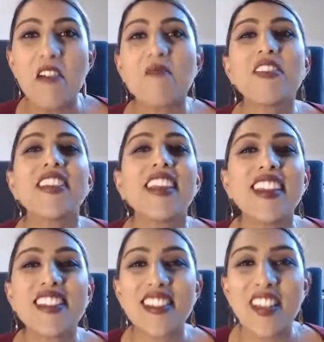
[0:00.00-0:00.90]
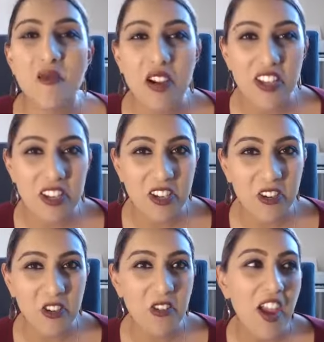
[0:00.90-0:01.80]
Pretend it's someone
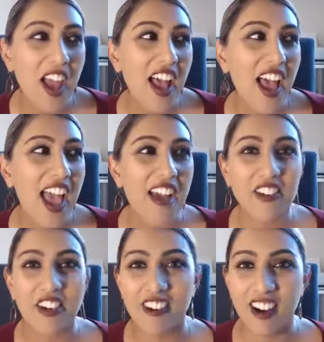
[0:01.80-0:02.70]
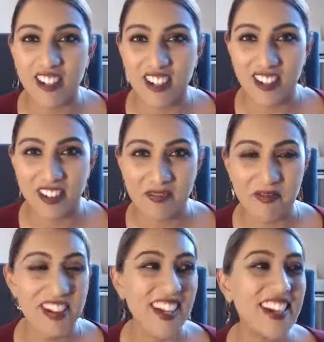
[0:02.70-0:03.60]
you have a crush on.
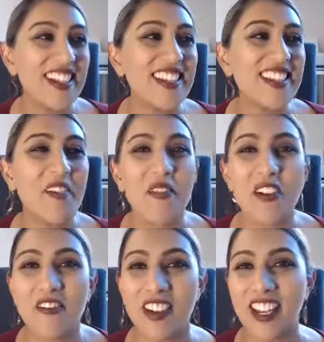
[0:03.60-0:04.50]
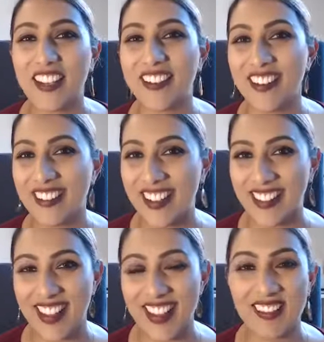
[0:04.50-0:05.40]
Pretend it's someone really good looking
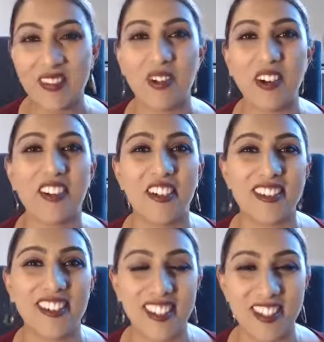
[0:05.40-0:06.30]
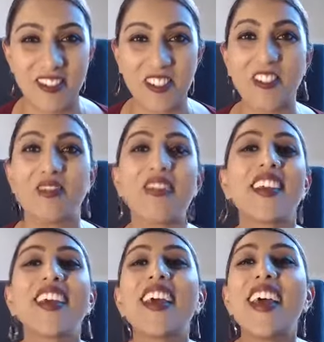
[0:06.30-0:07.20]
that you've spotted across the room.
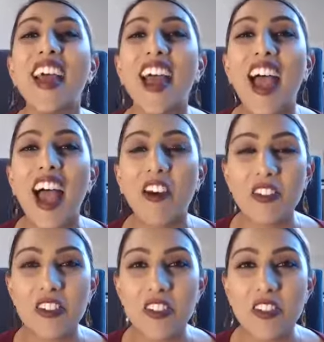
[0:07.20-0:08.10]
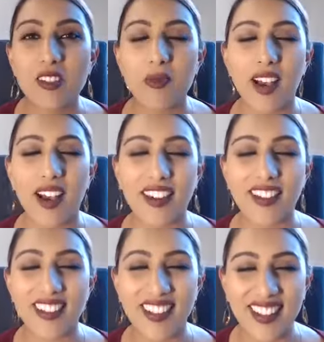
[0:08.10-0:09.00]
How would you
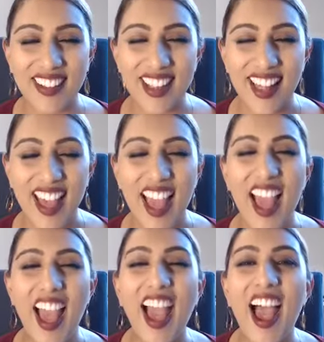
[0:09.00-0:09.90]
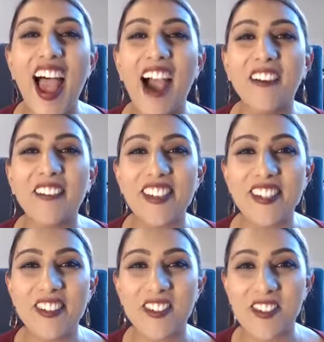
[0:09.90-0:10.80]
smile? How would
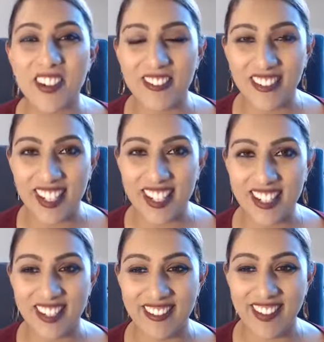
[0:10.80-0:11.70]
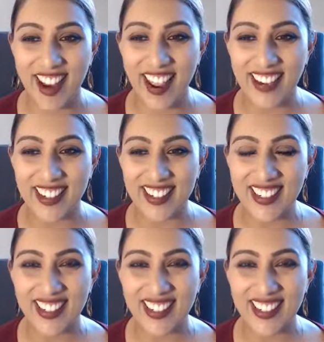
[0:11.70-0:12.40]
you joyfully interact?